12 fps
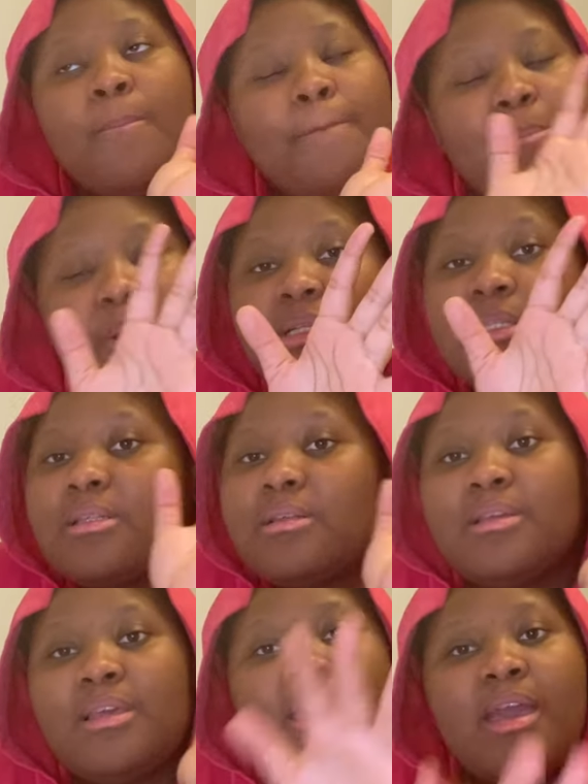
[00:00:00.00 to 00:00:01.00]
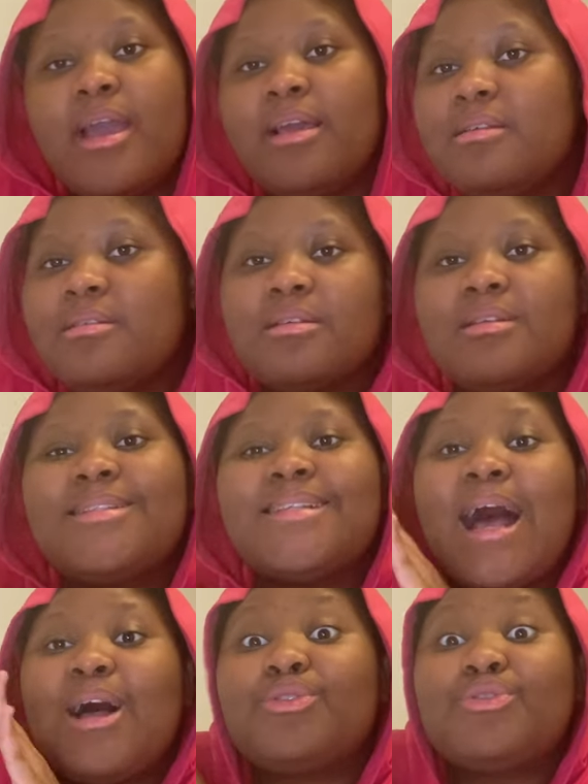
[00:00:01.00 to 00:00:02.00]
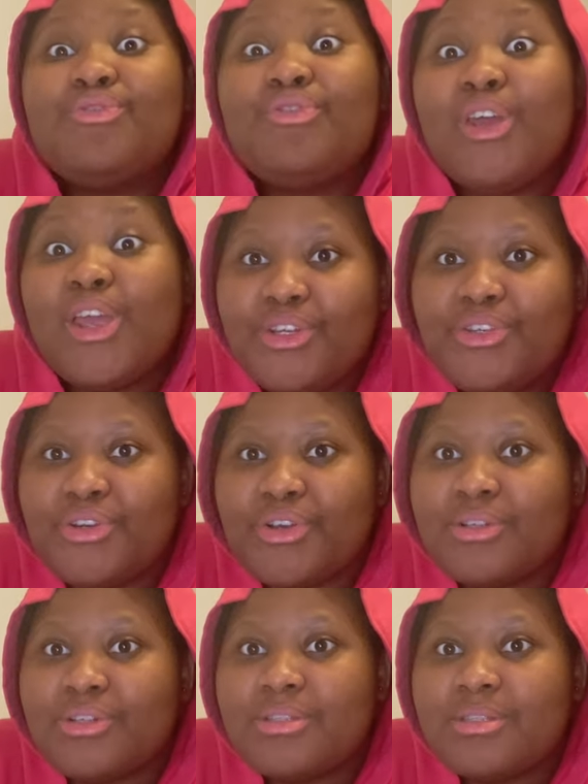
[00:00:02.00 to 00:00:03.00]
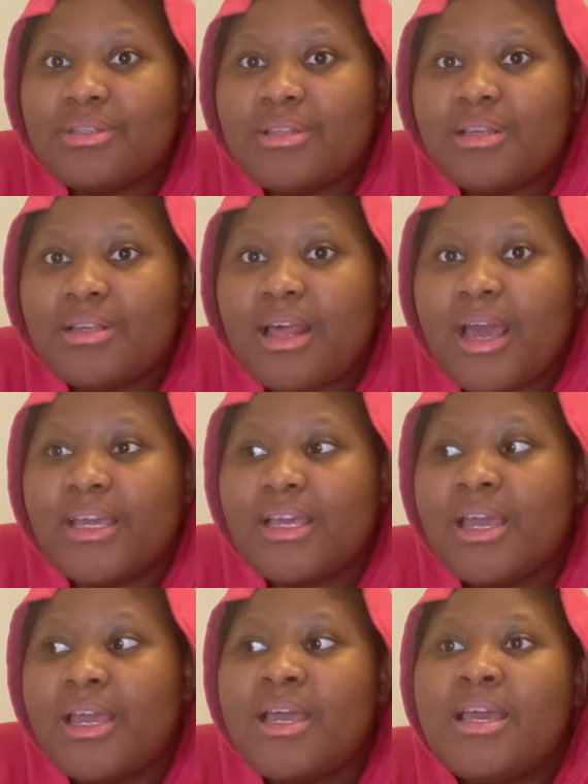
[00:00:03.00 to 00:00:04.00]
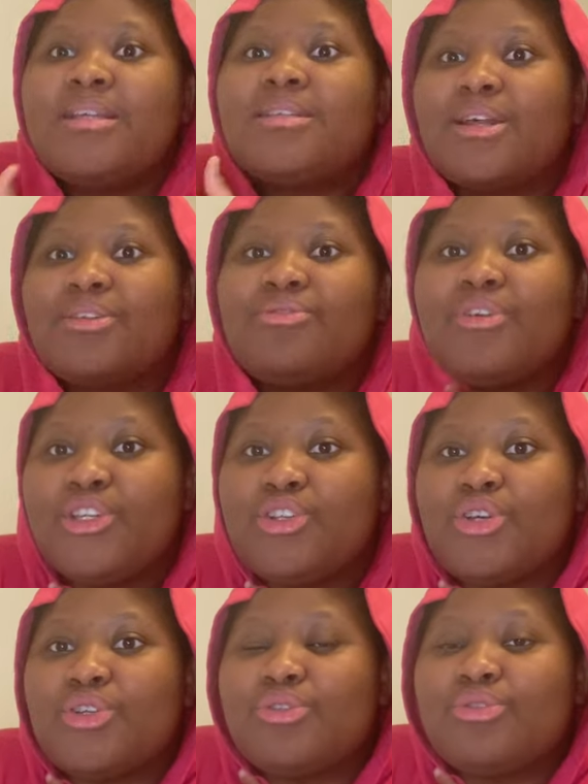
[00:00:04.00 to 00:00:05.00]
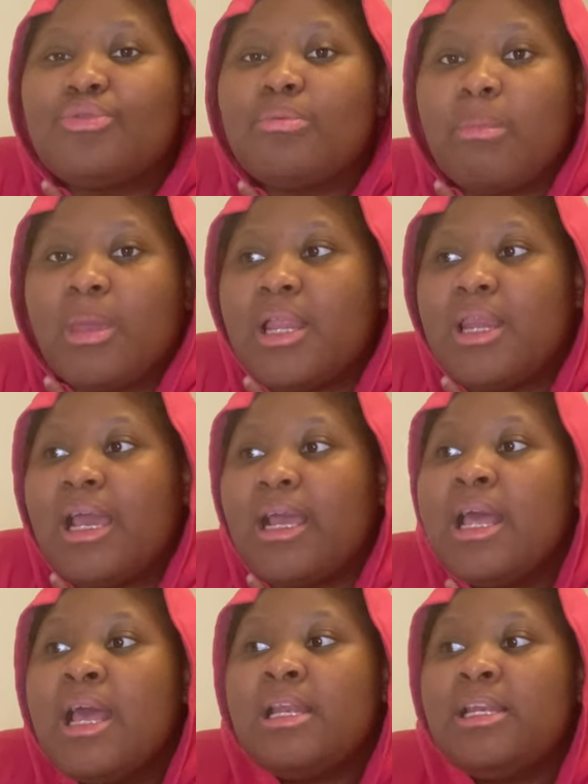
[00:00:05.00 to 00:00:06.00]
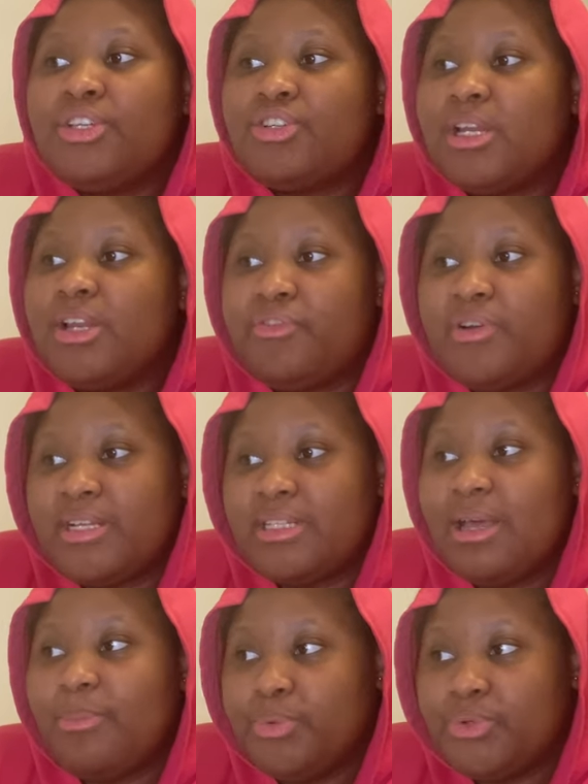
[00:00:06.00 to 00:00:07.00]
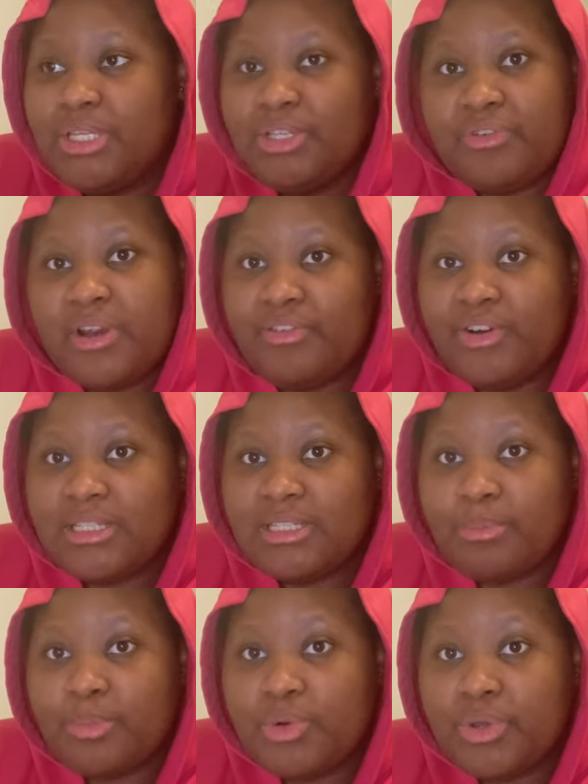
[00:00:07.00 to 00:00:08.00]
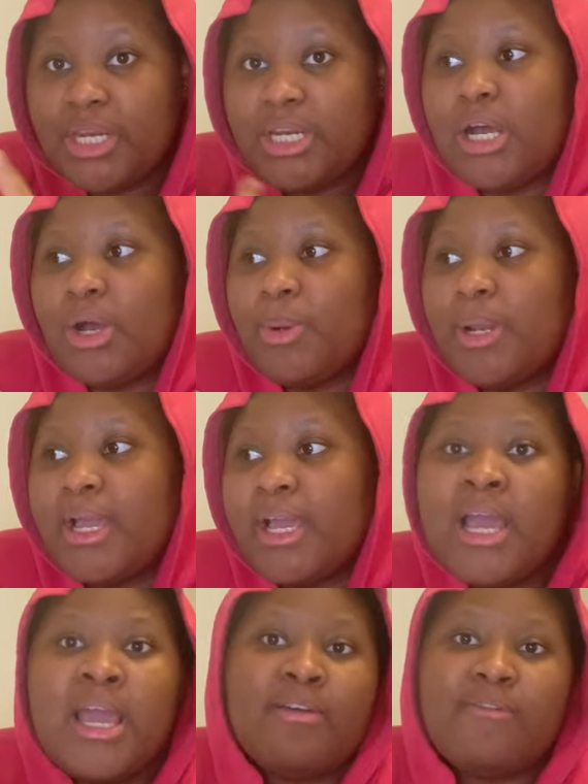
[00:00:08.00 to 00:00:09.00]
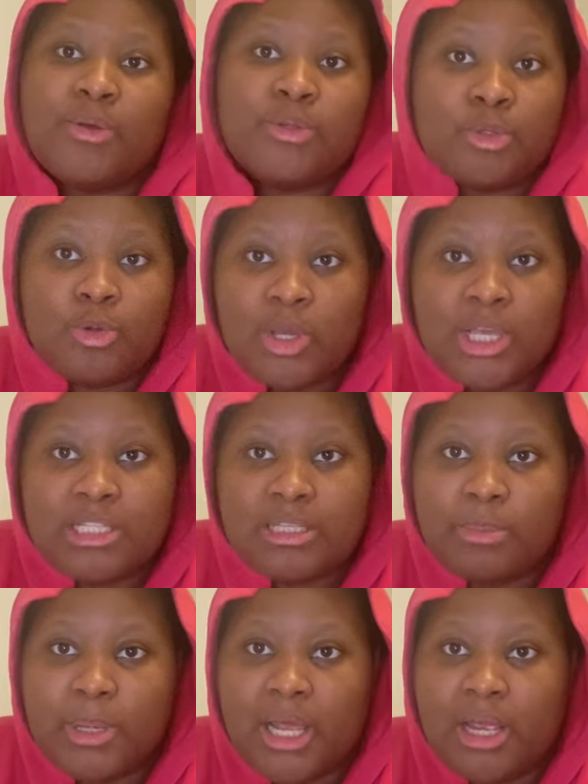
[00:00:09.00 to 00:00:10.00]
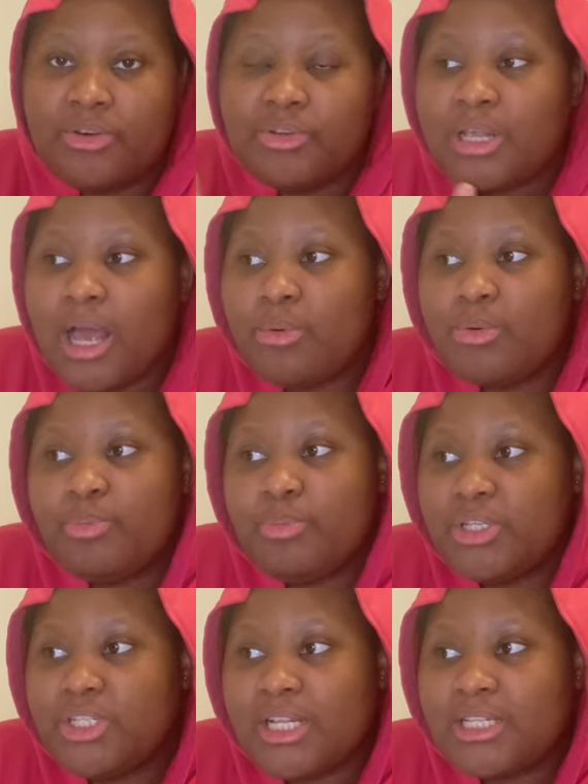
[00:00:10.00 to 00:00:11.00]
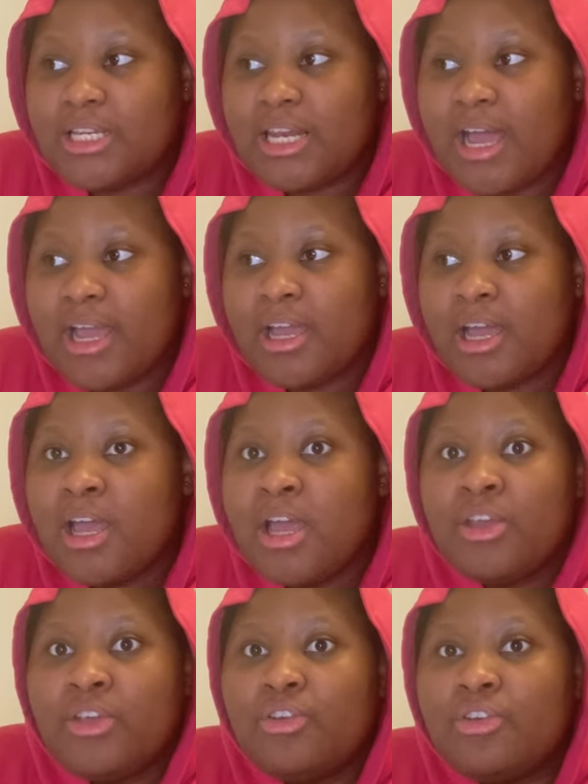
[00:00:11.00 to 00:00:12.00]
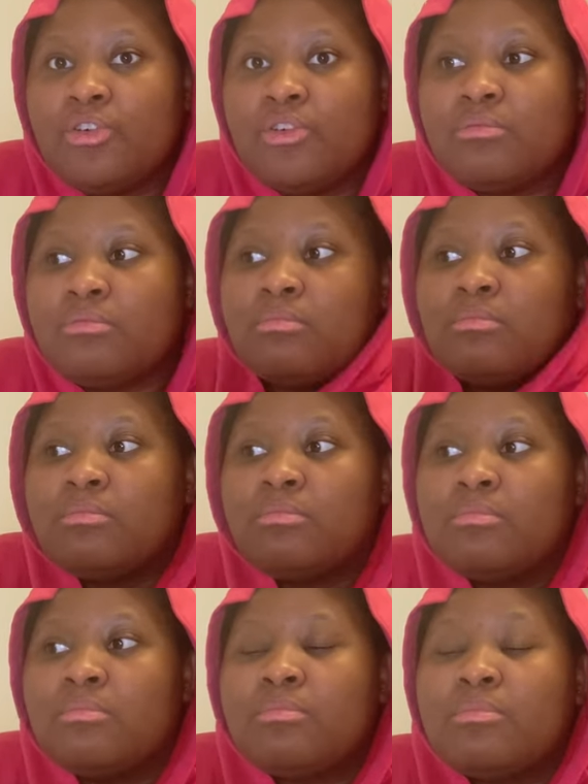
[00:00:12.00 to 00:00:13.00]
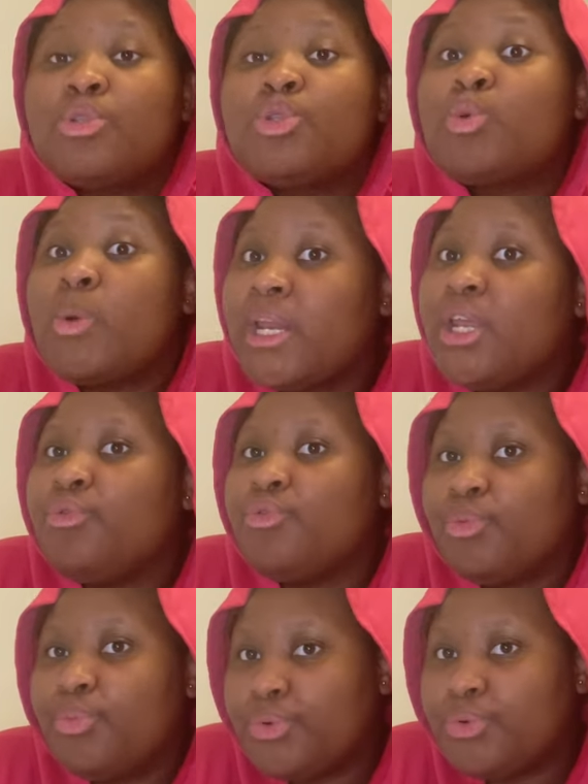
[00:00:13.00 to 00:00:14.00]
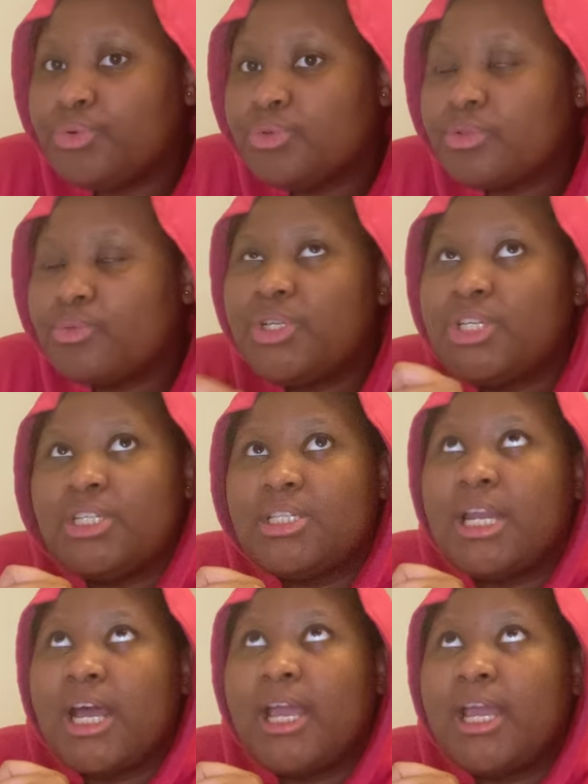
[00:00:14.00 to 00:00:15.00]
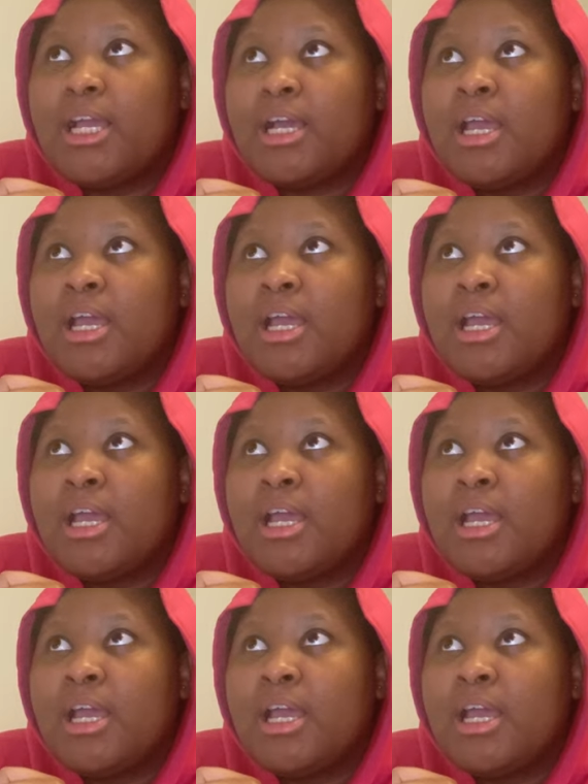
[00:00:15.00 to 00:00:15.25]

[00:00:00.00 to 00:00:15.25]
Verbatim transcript: but here it's outrageous. Like, it's outrageous to me. Like, literally, for example, this fried rice I'm cooking now, like, if I was to cook it in Belarus, I would budget, like, you know, 20 rubles, which is like,